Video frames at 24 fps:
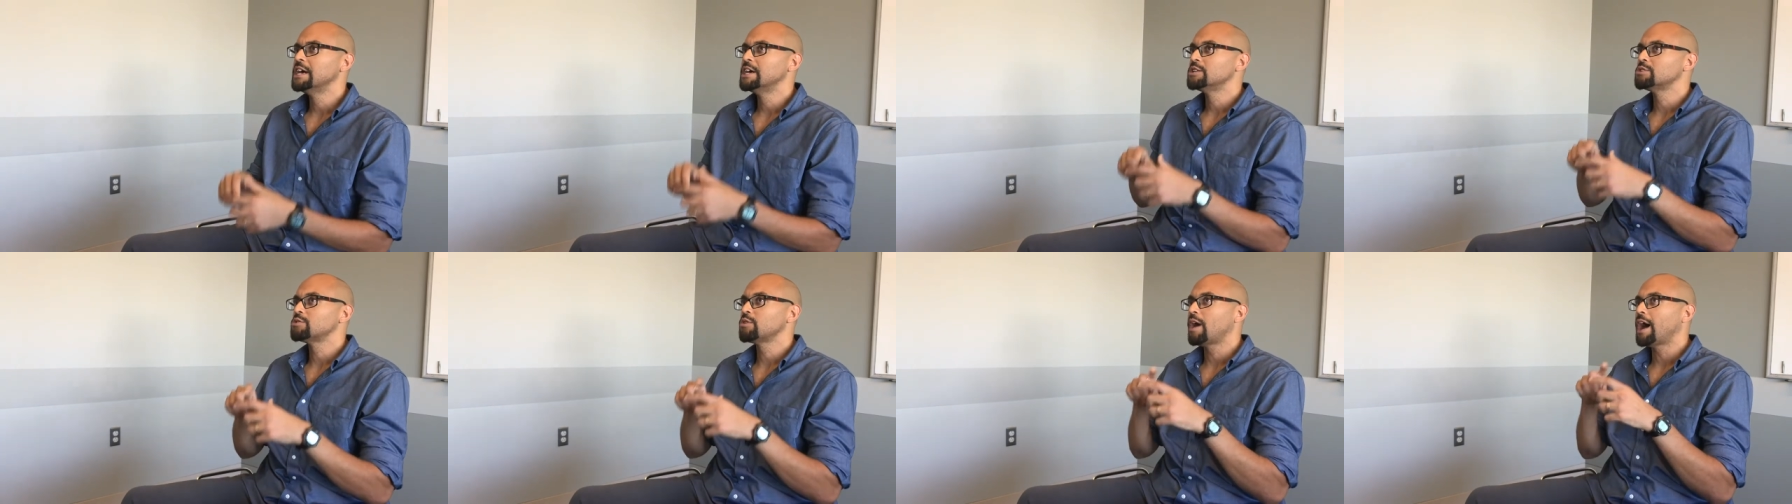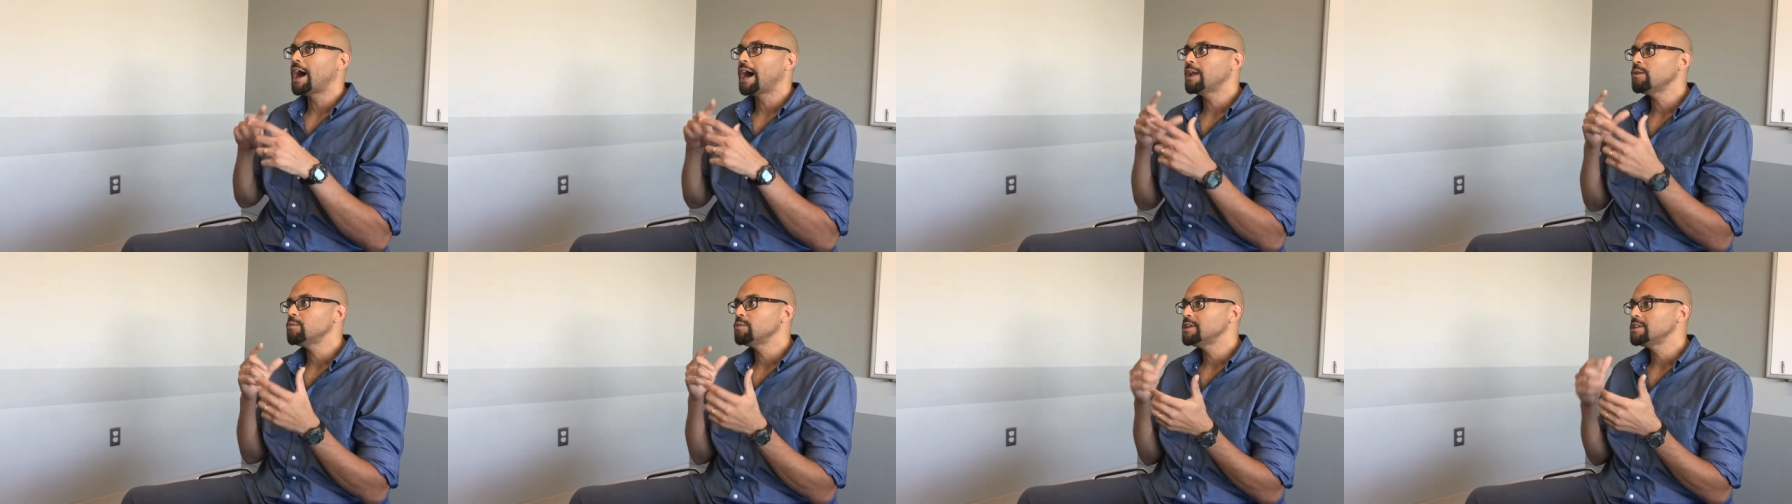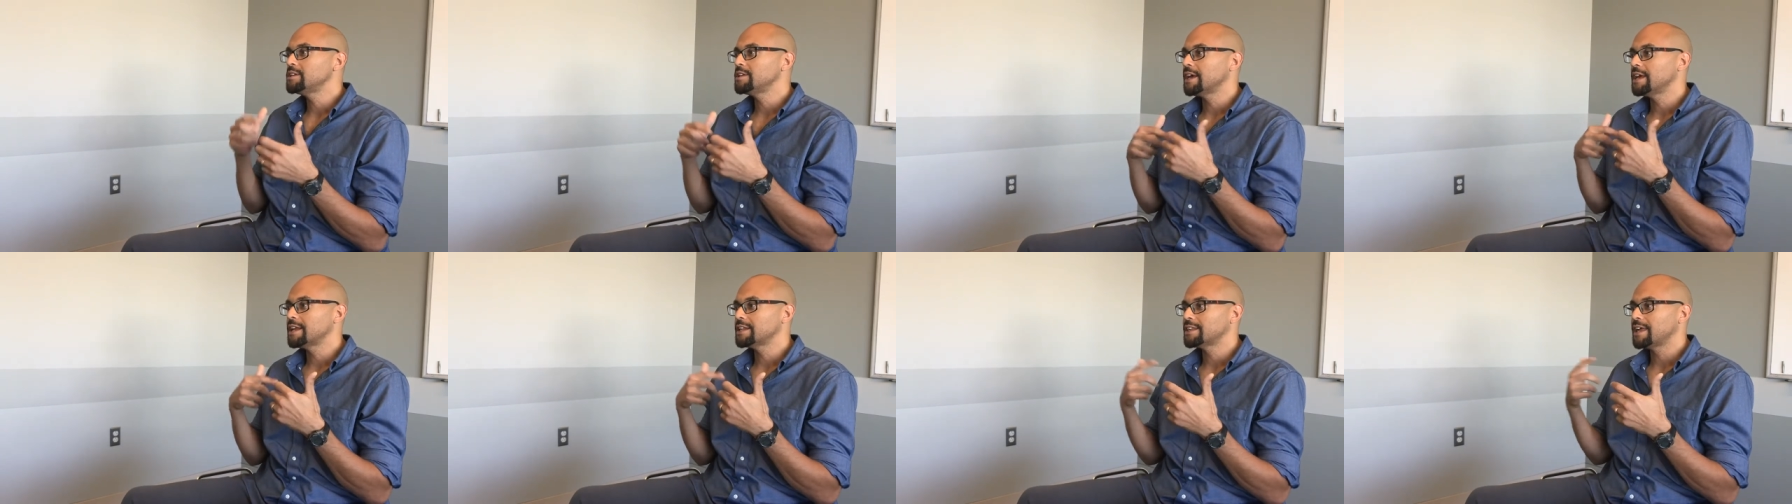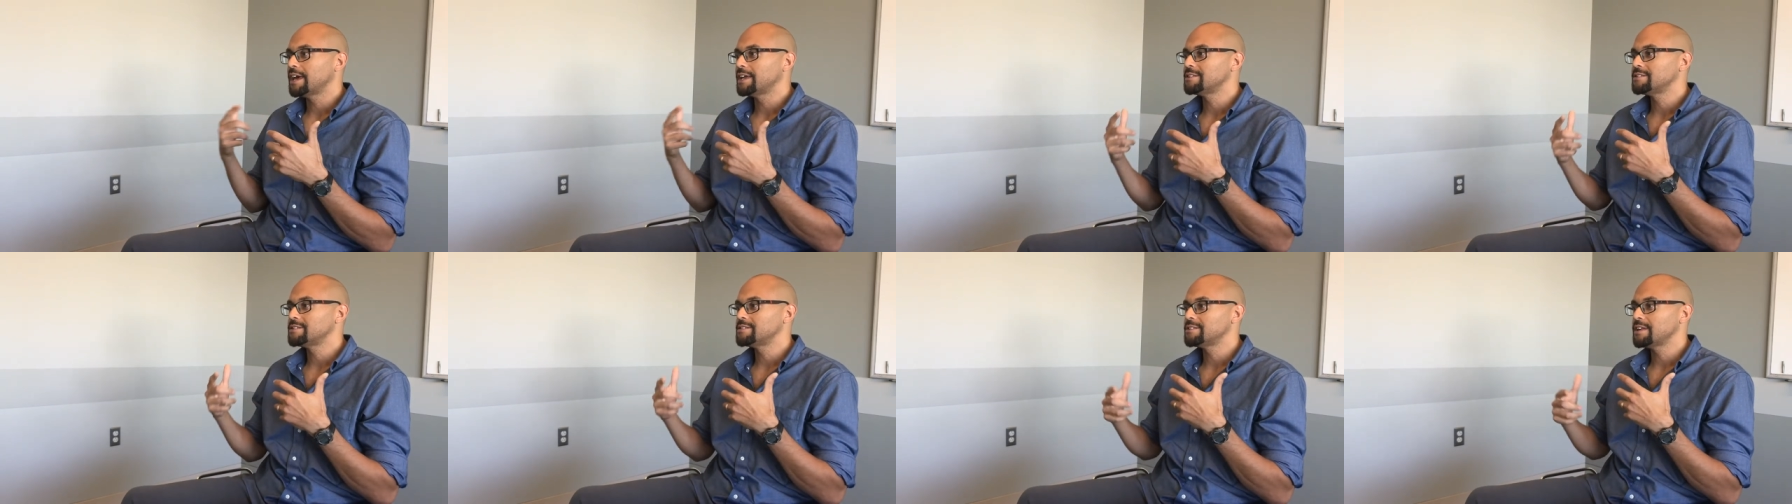So how do we take
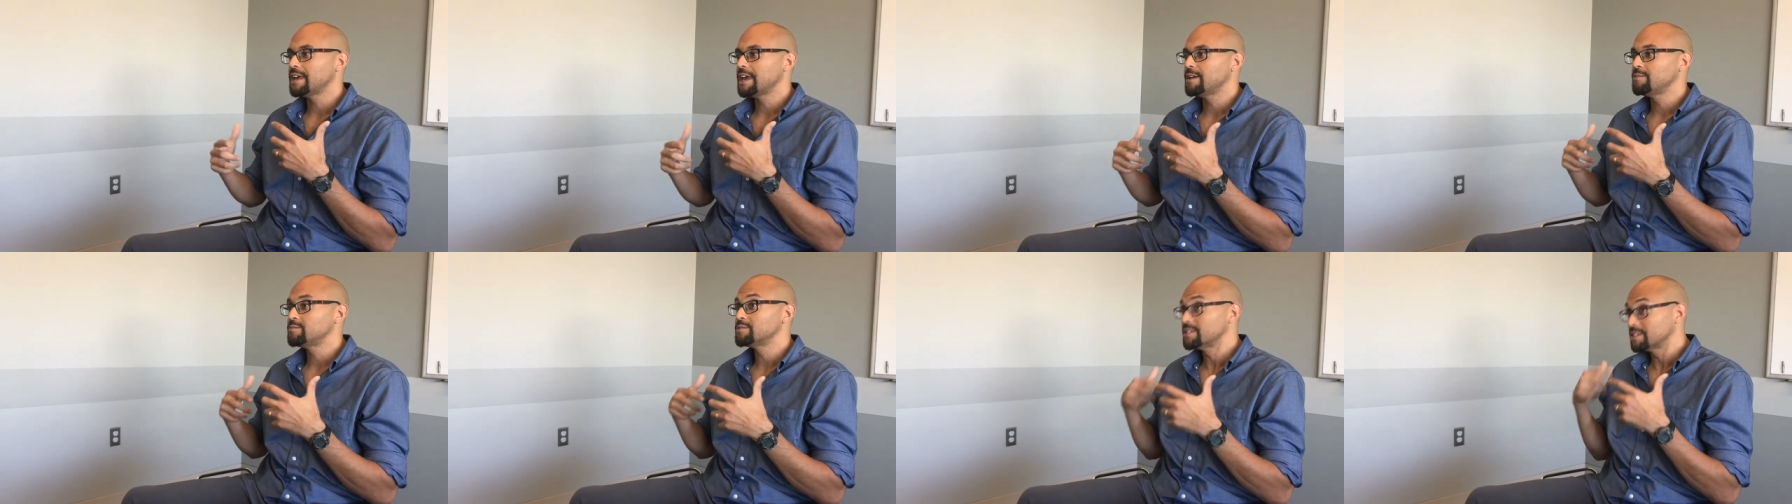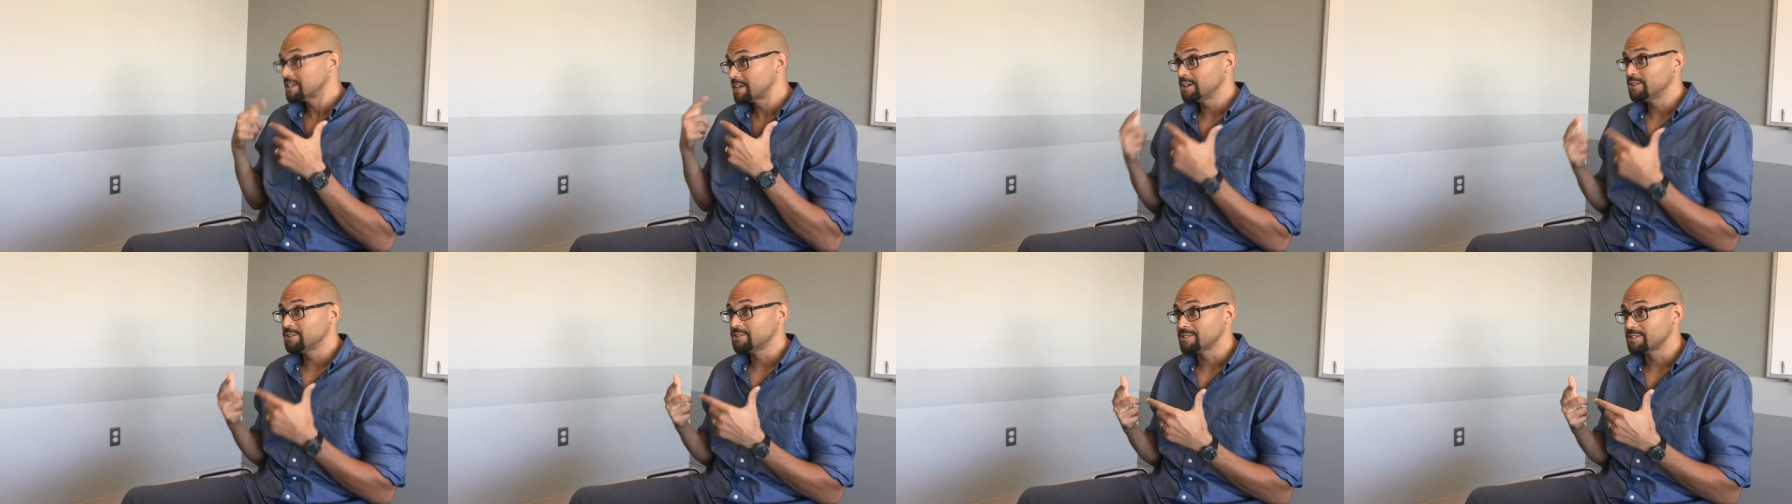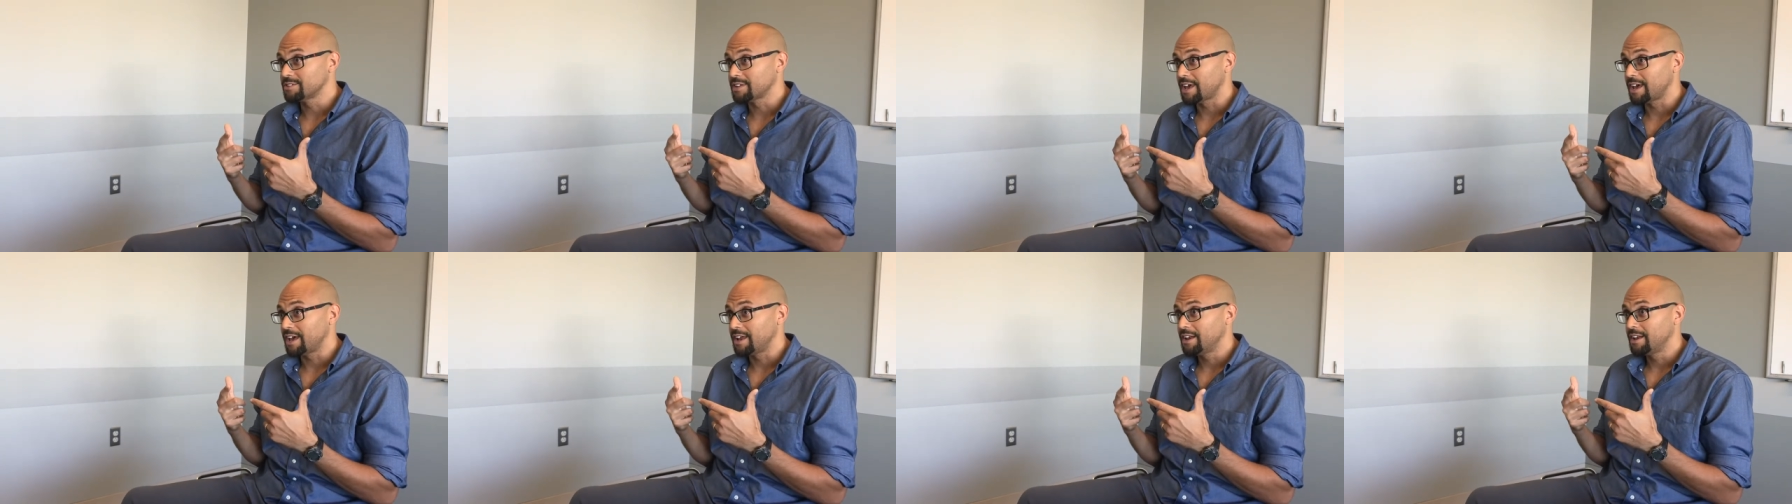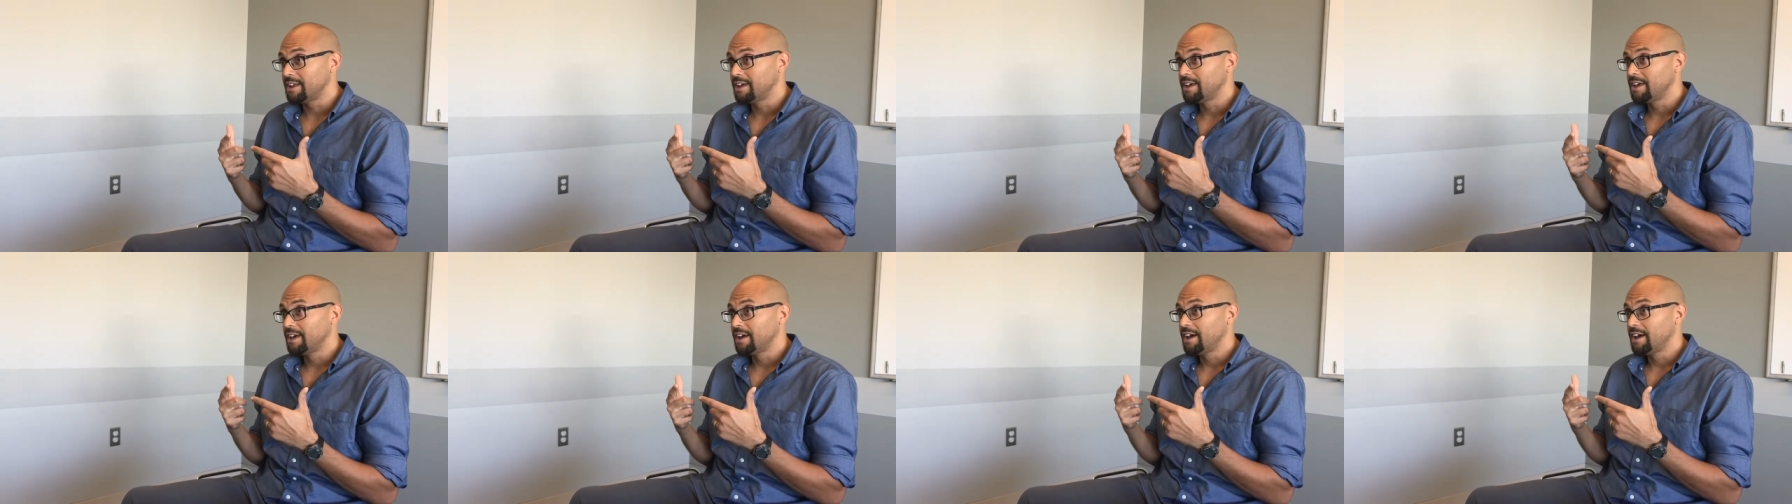that same skill set